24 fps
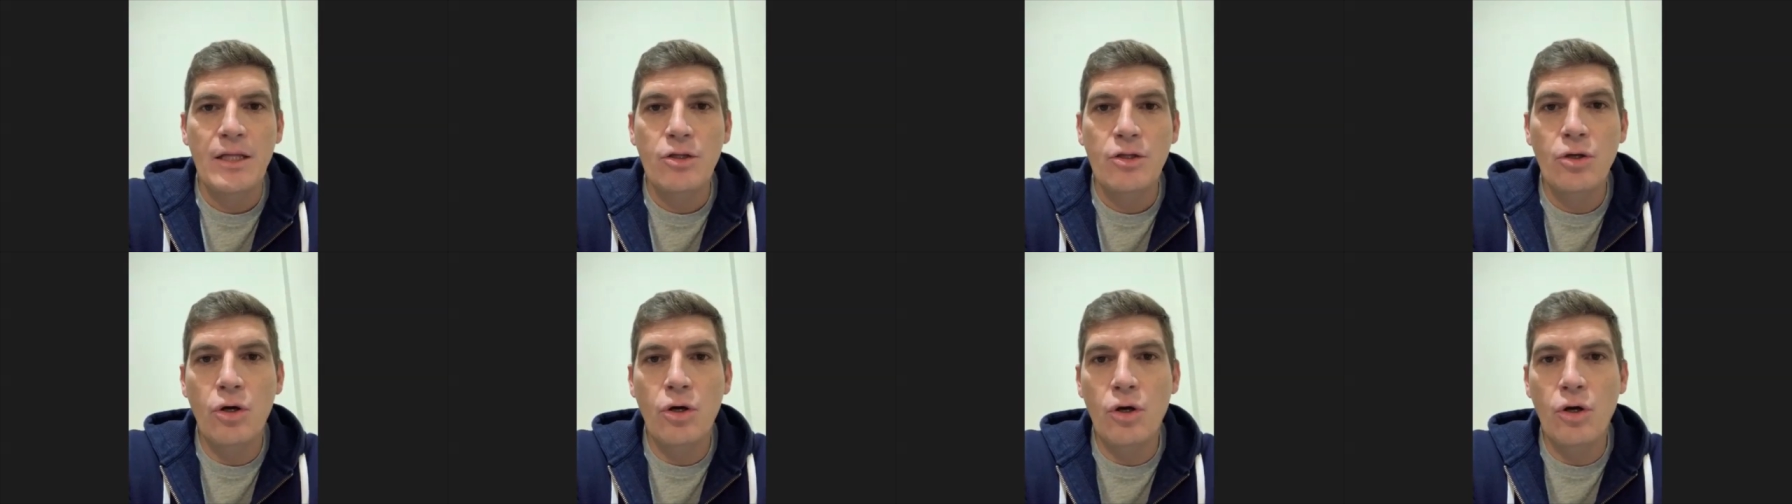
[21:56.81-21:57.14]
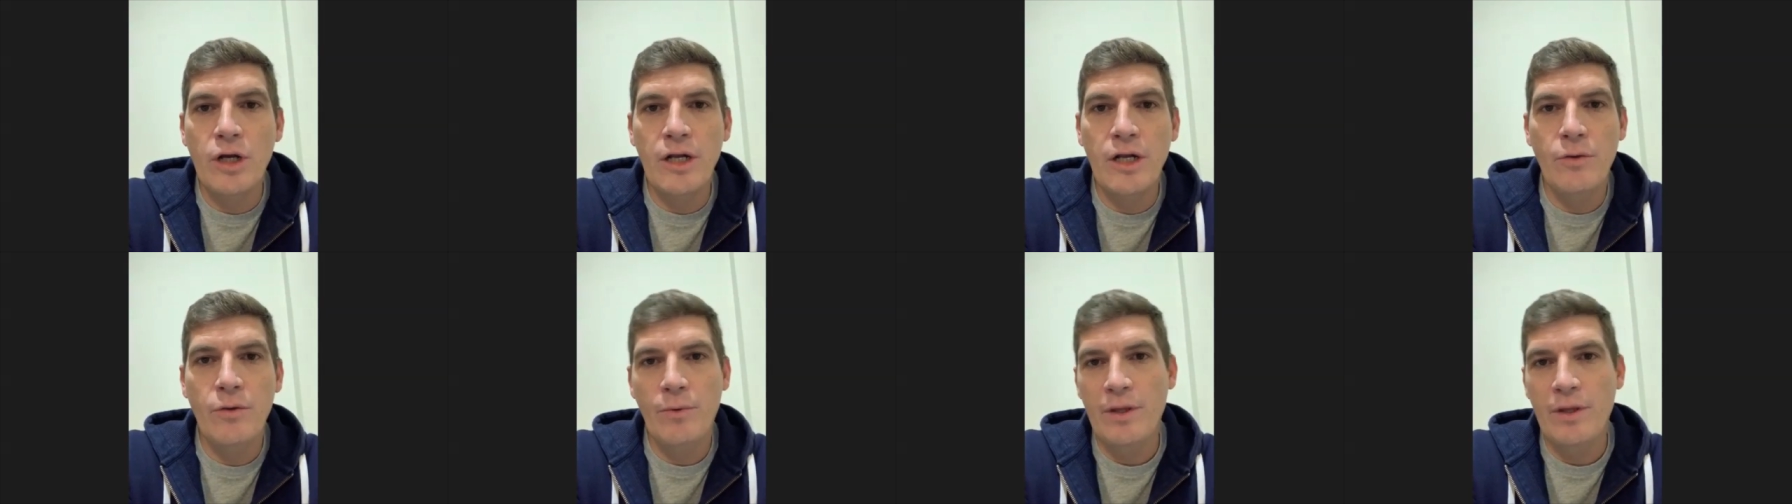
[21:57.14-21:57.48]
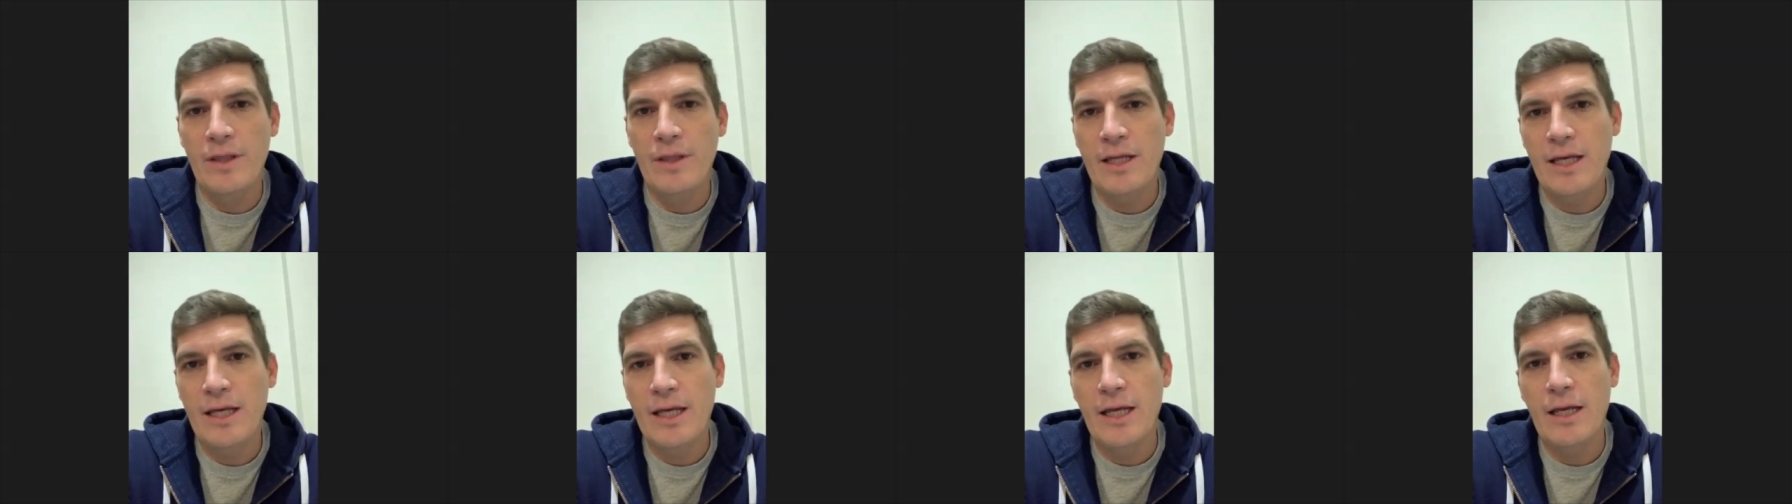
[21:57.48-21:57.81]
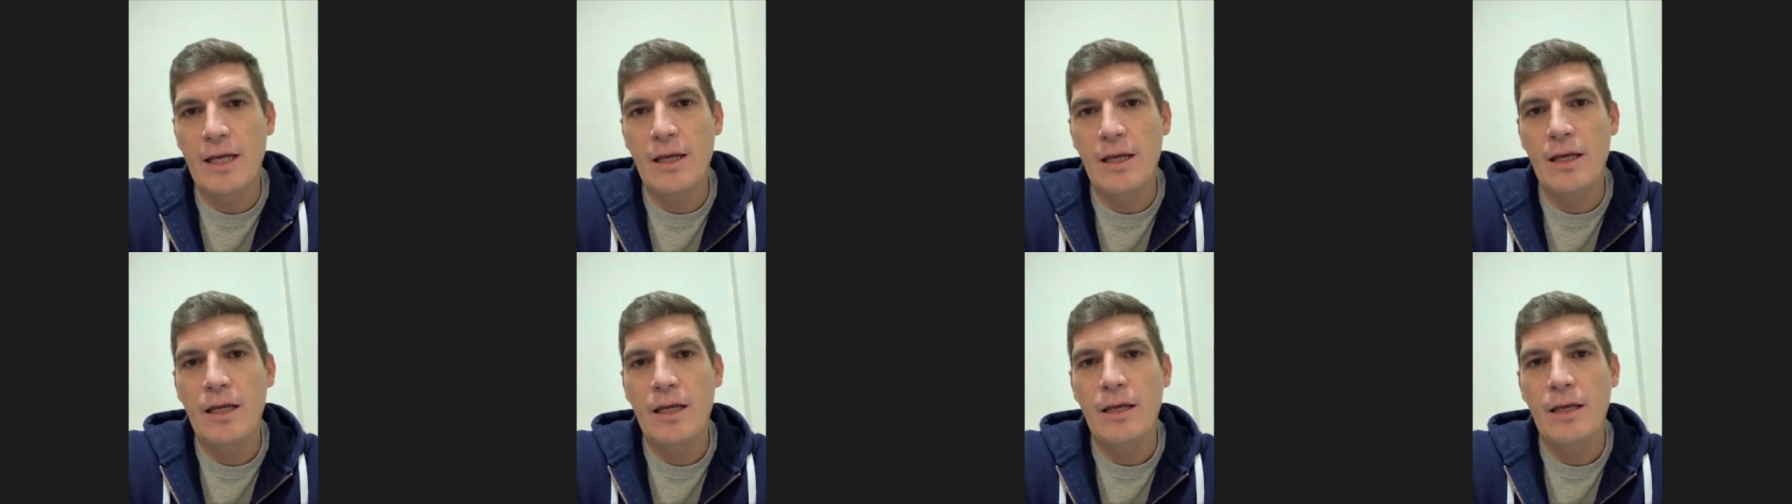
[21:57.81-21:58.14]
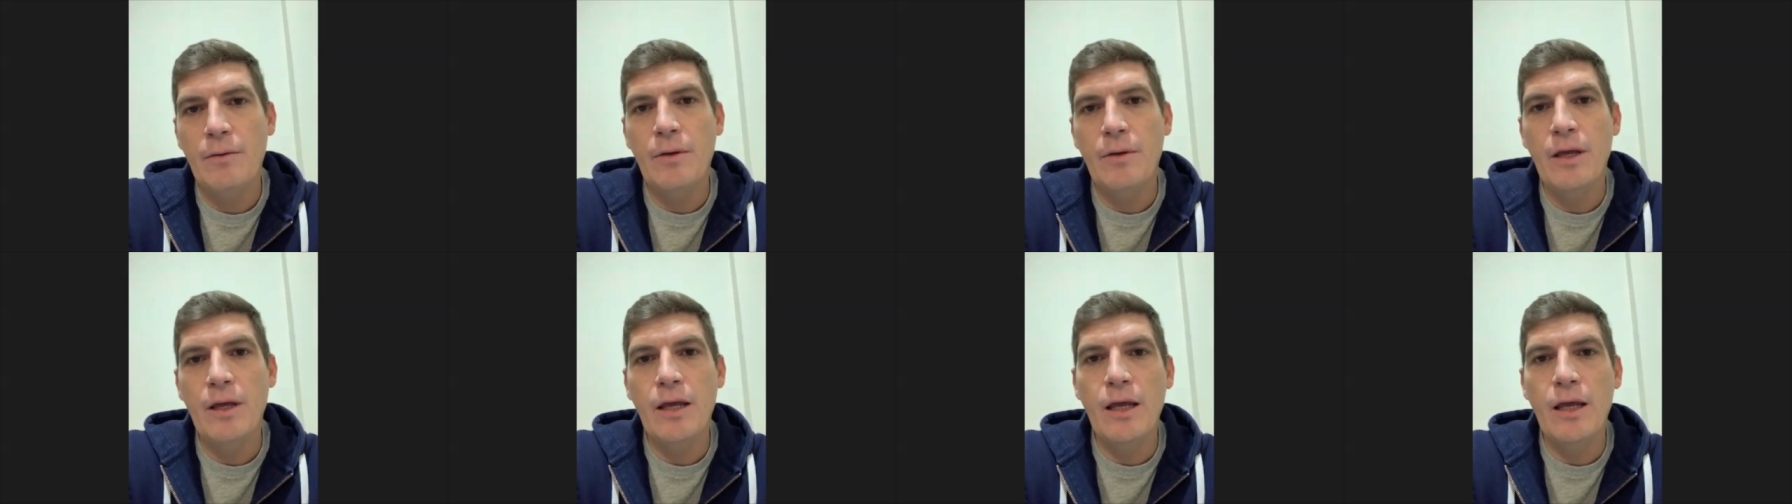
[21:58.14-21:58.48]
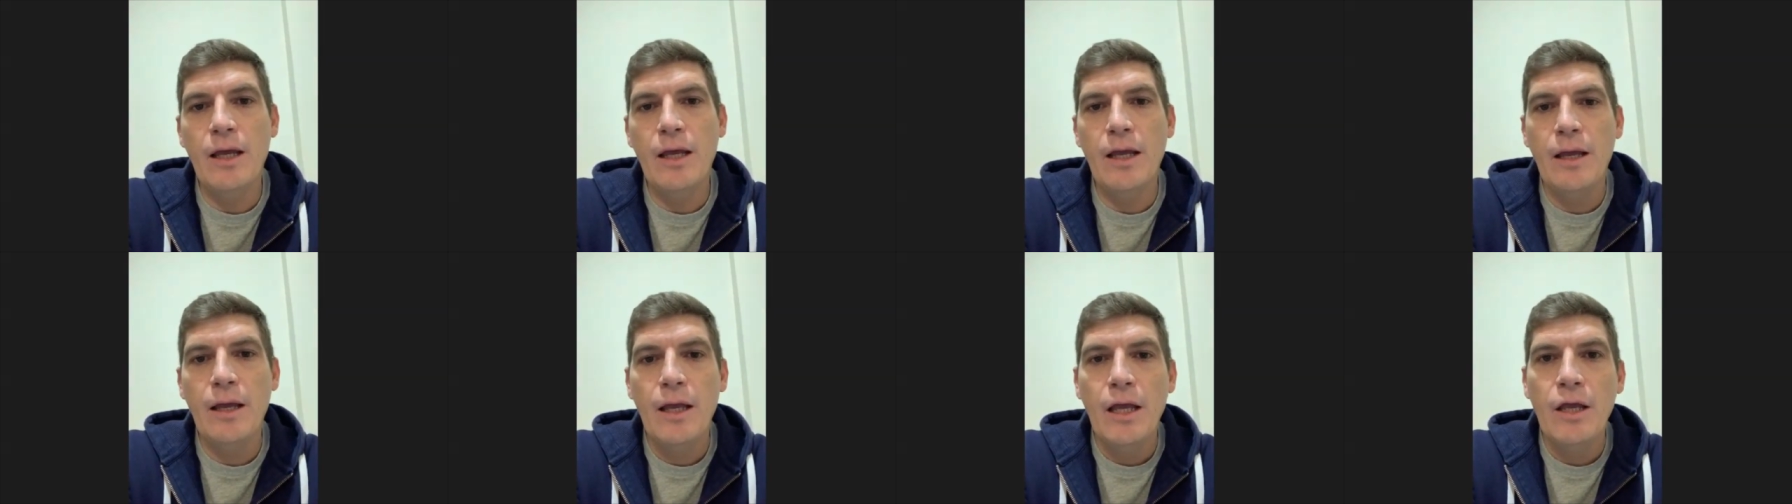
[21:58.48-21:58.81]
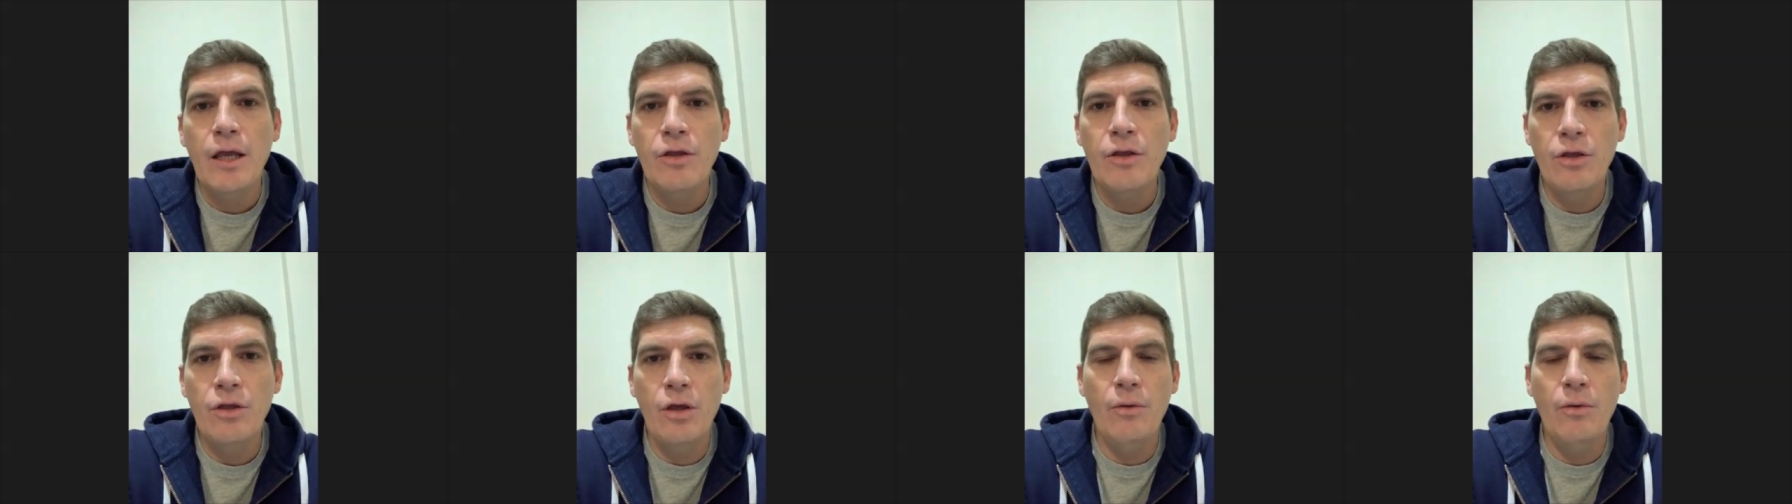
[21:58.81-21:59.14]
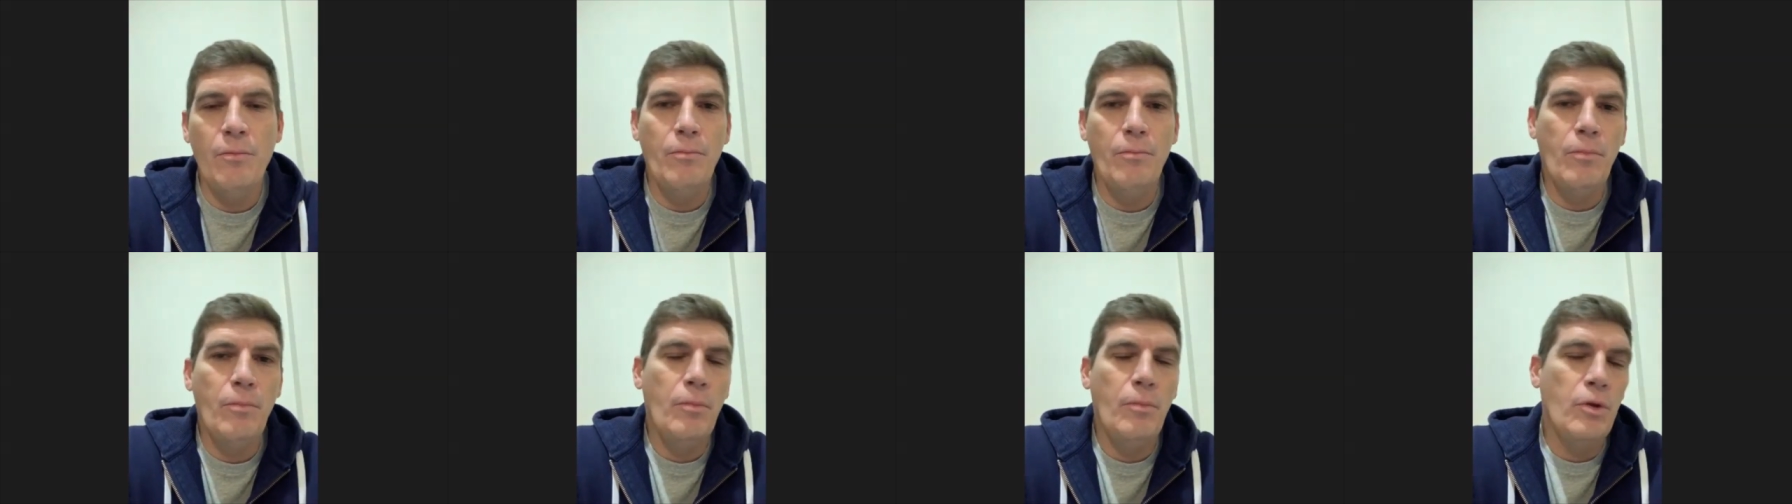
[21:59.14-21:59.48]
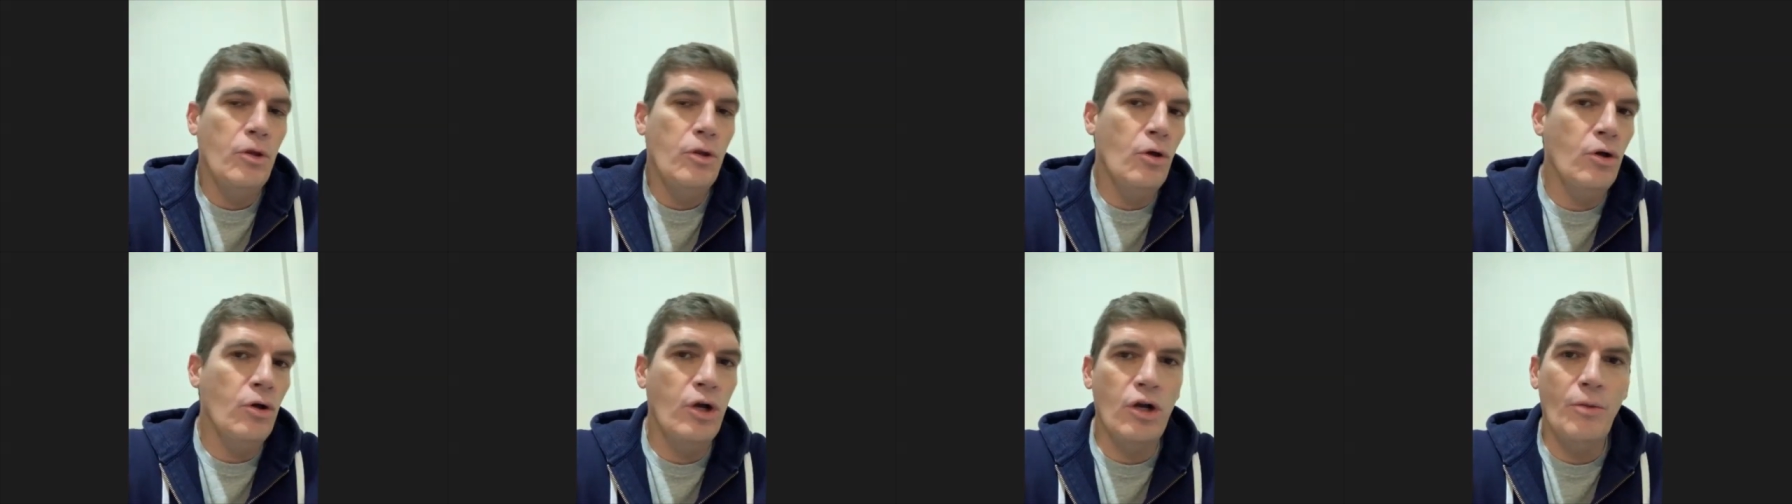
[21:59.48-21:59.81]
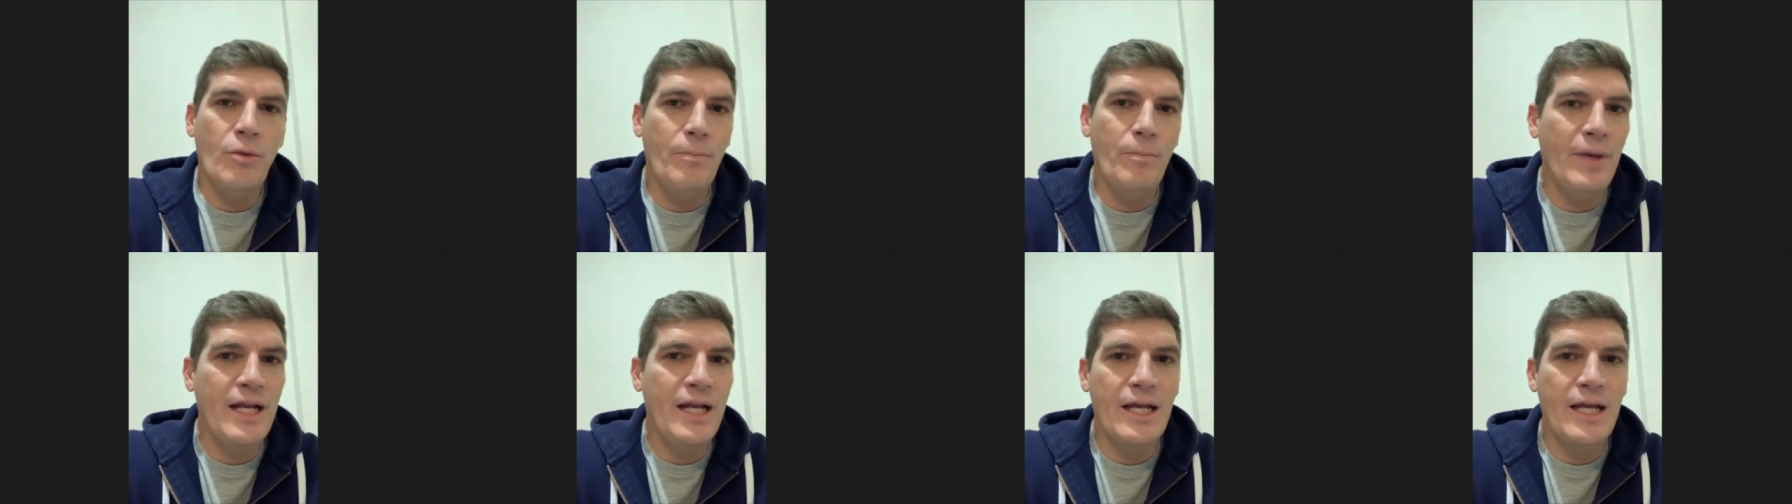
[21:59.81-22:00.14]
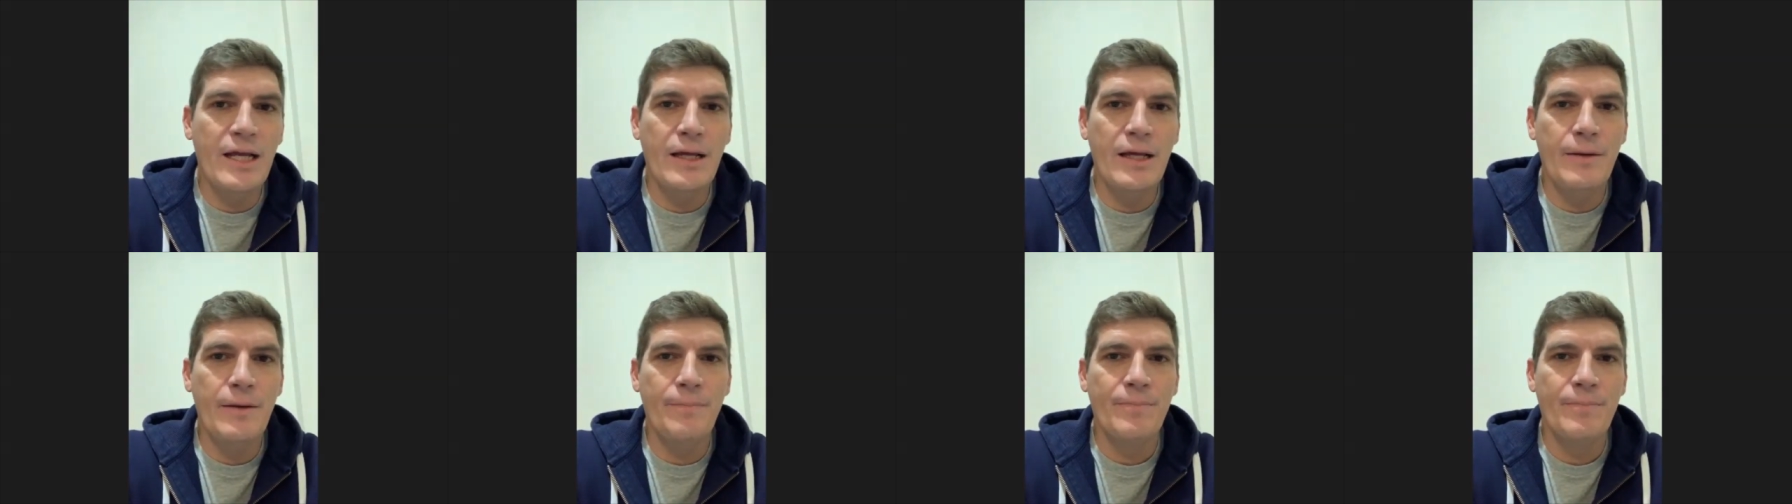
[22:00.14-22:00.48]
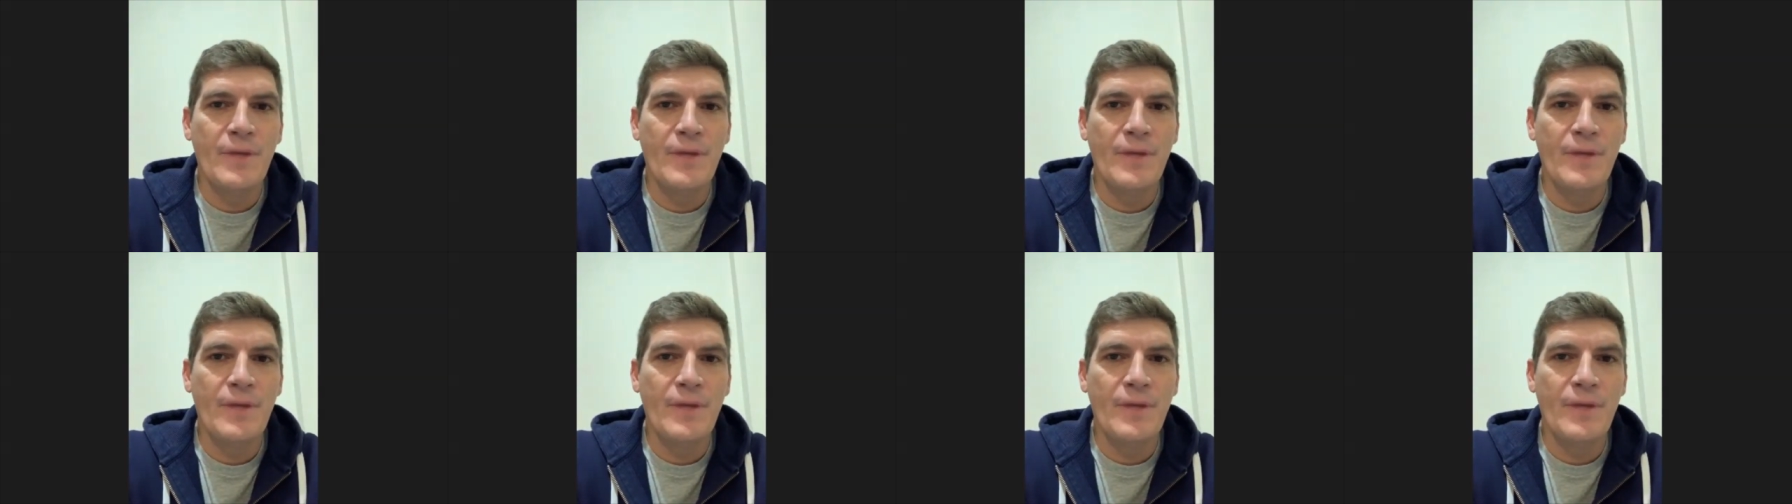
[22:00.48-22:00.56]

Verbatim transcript: talking with uh, uh younger or bigger